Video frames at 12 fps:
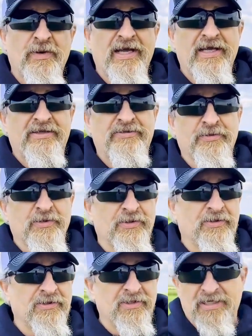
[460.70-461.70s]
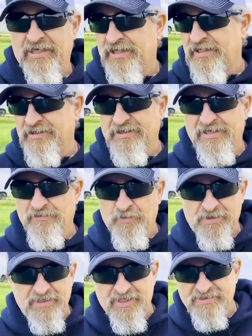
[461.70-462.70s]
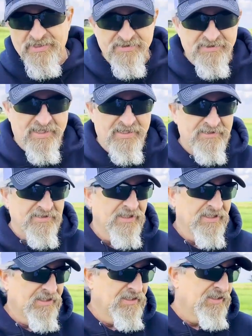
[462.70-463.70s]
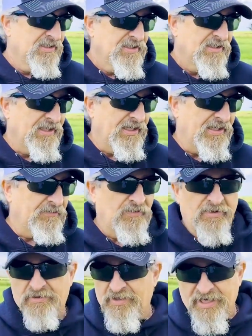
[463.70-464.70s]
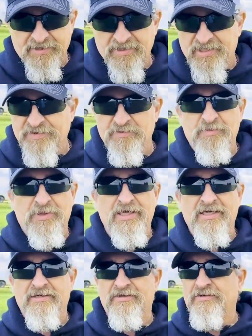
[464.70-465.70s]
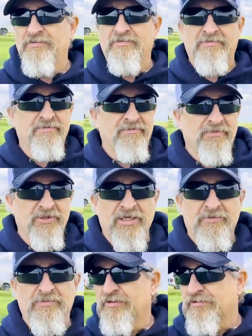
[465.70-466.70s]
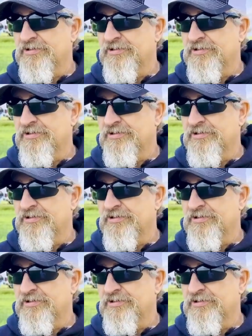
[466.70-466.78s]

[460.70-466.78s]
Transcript: way to learn kind of what the SS does. And I tell everybody, look up lauryl